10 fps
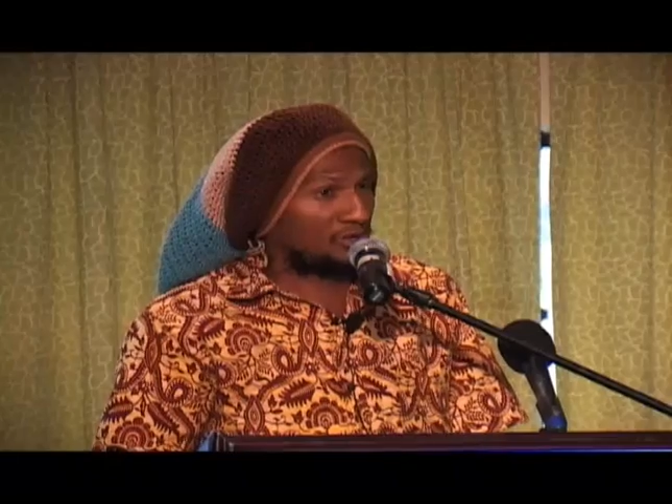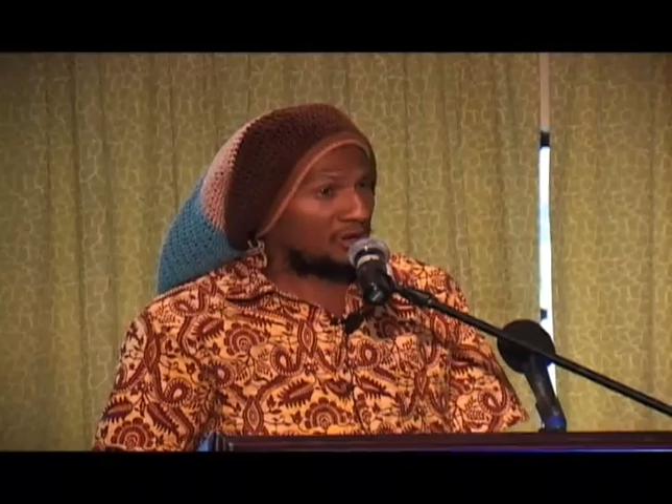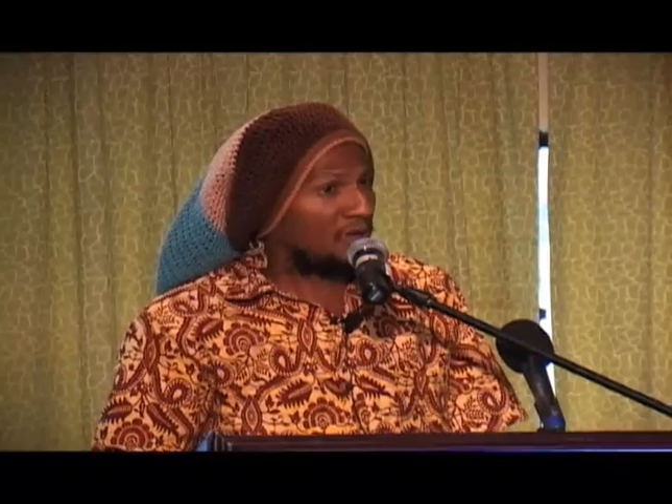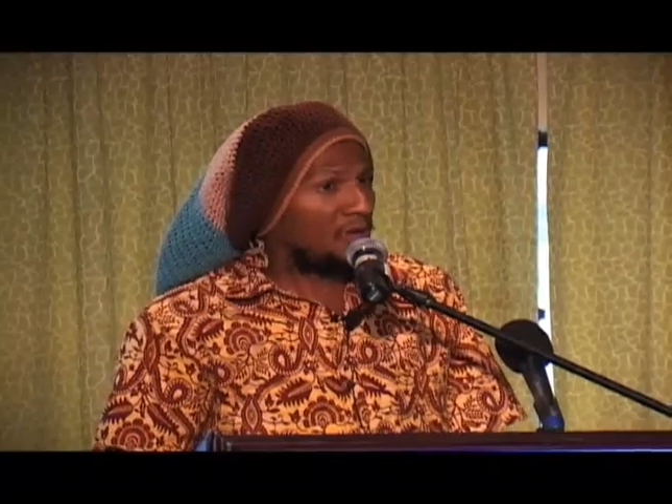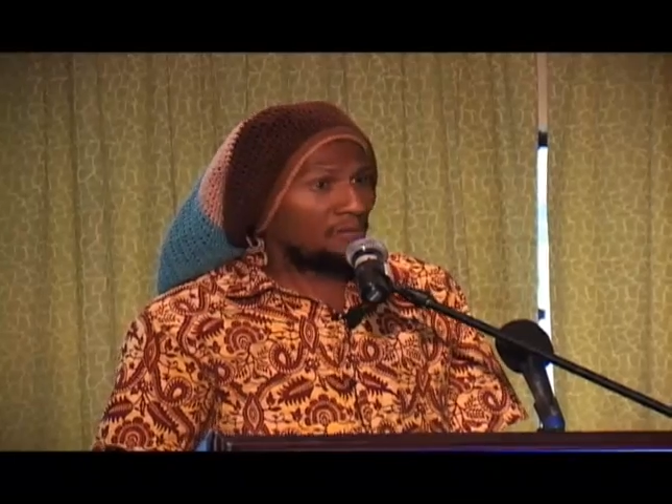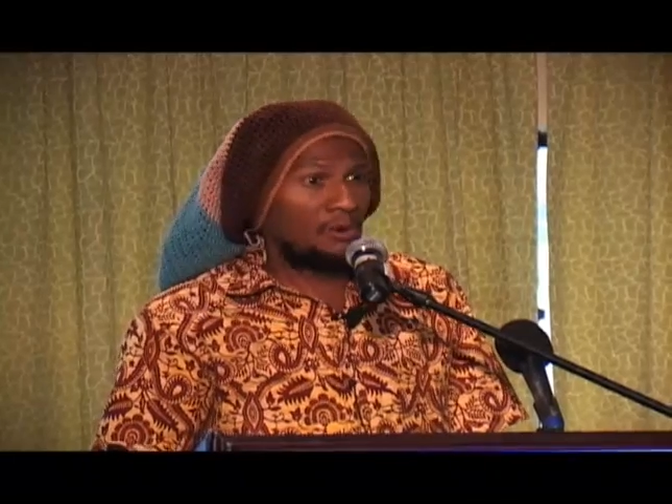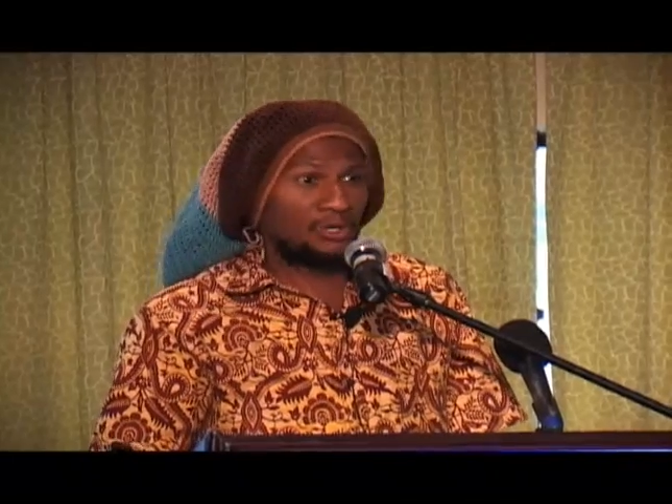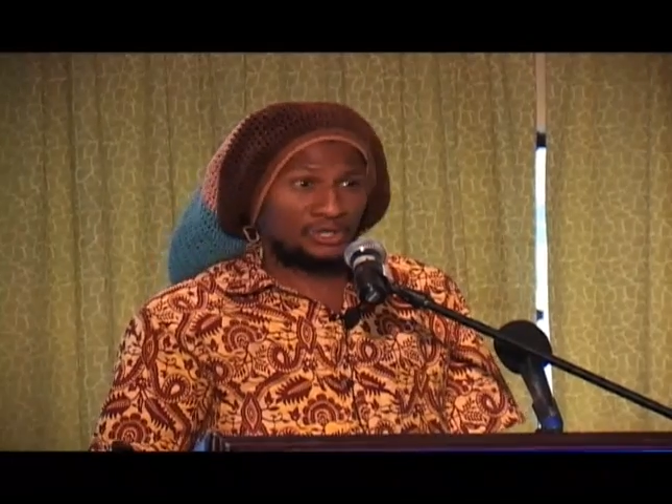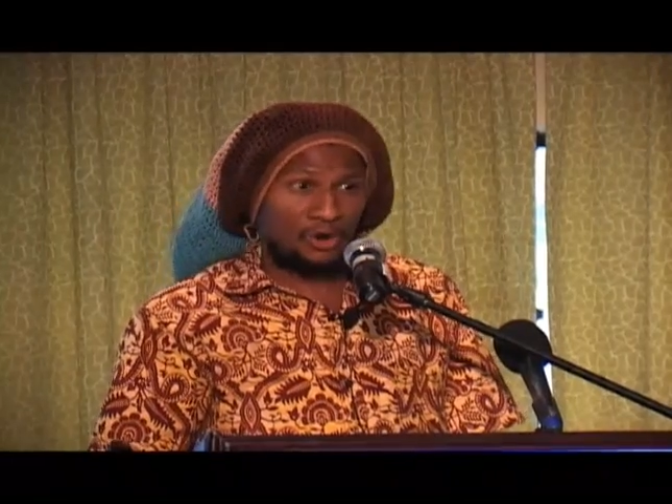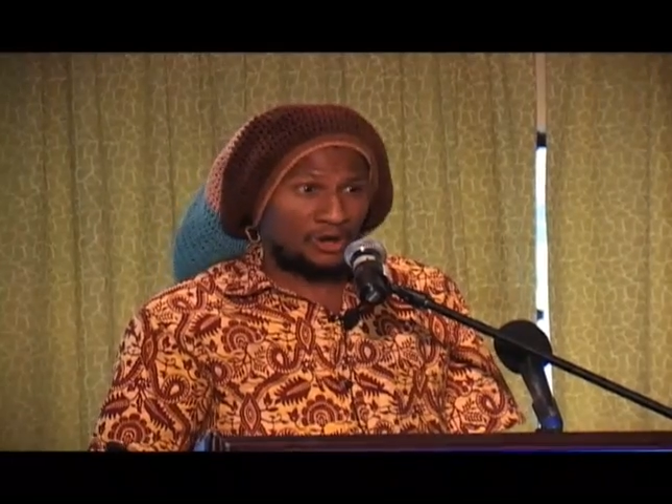country,
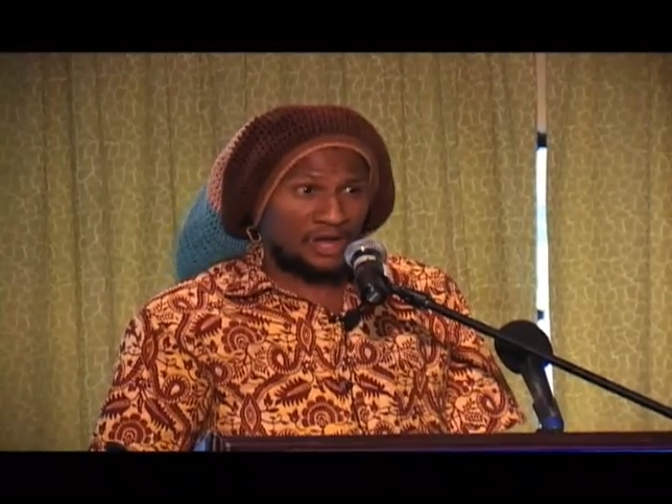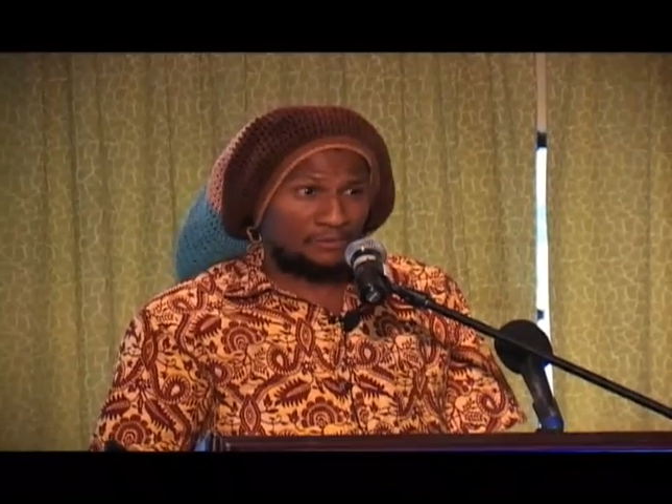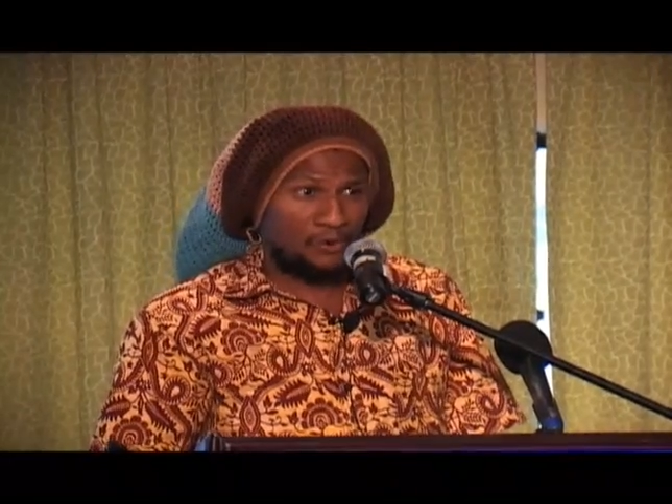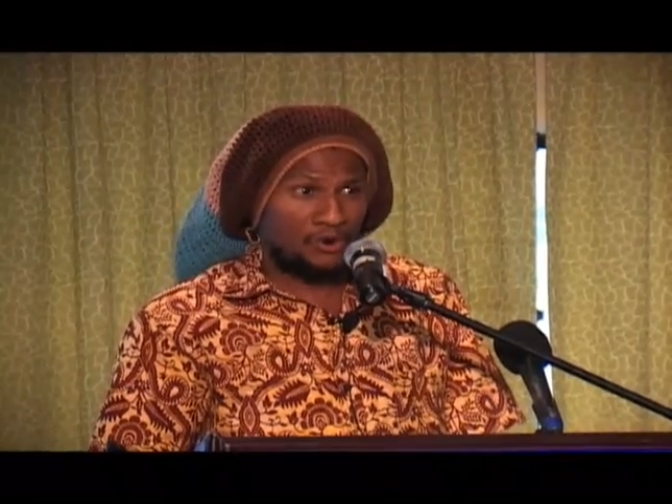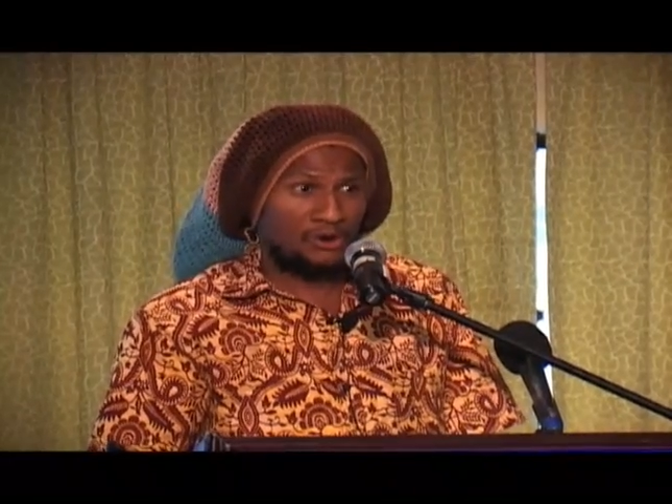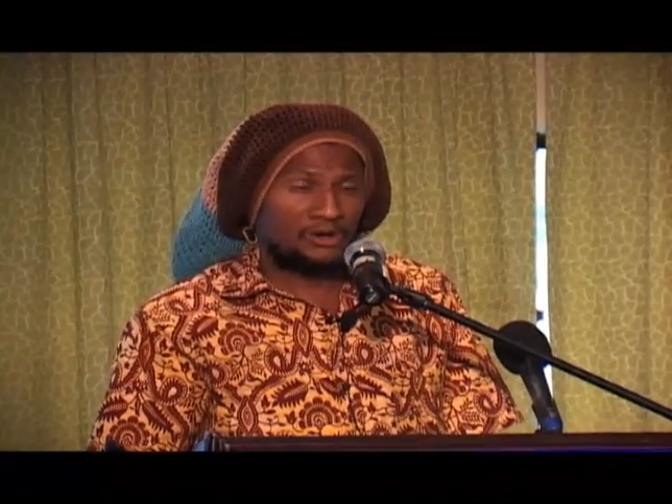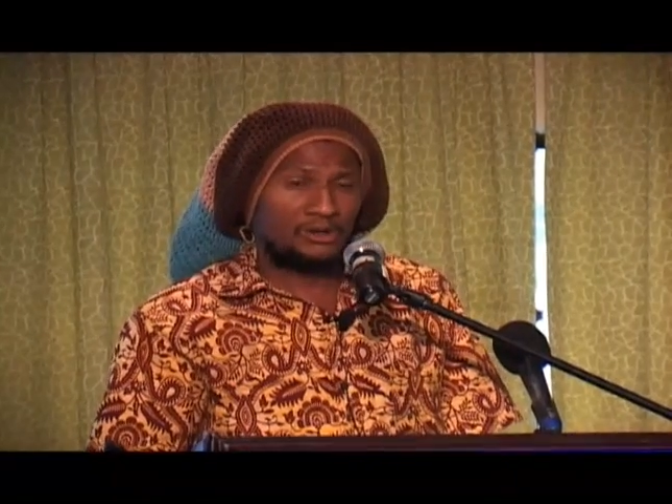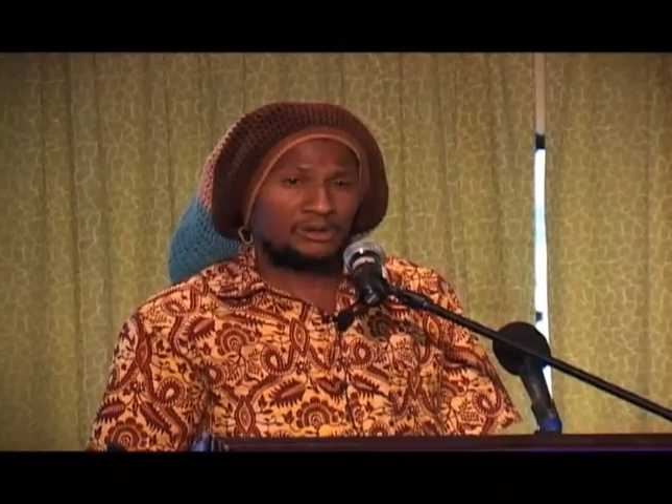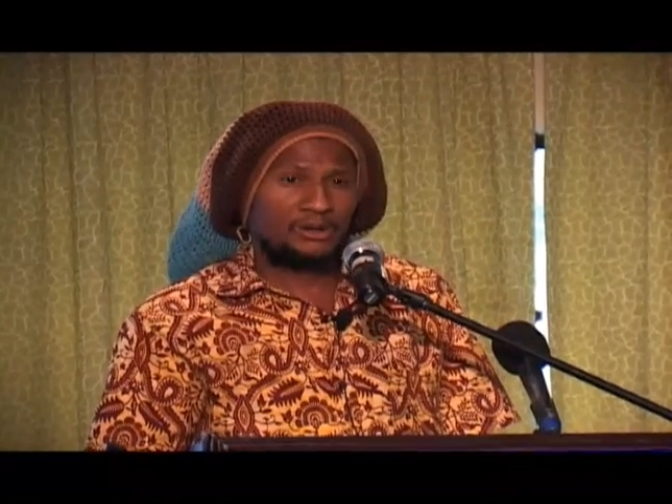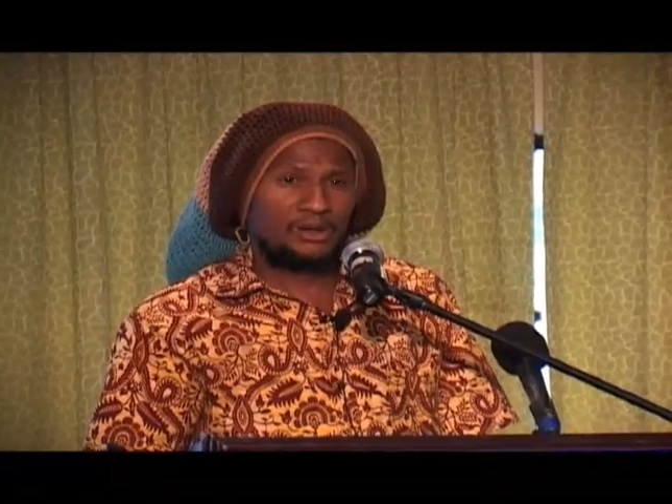but we're certainly not
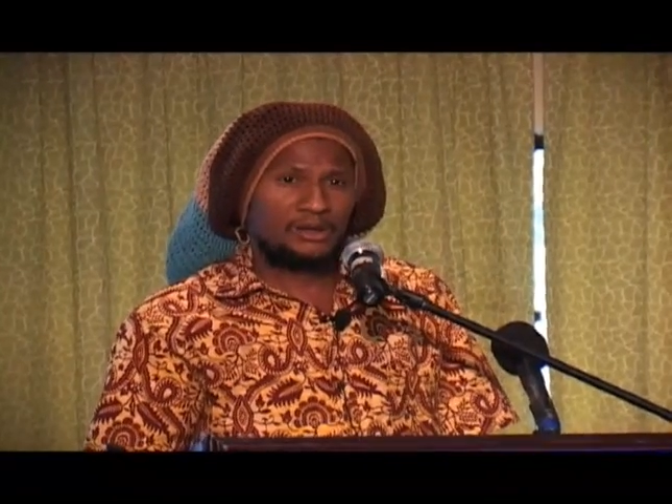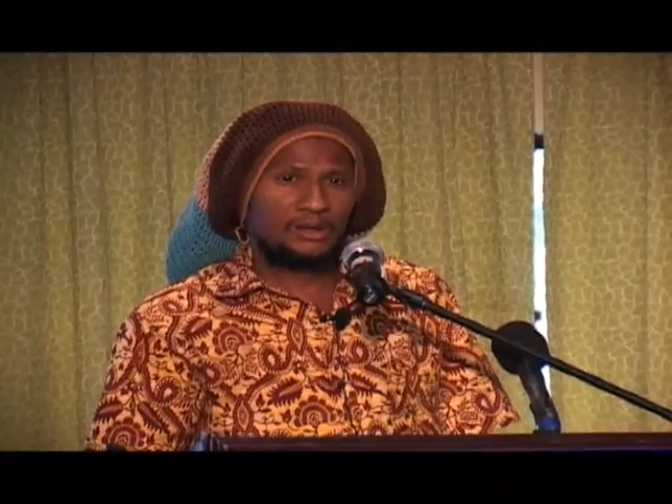poor.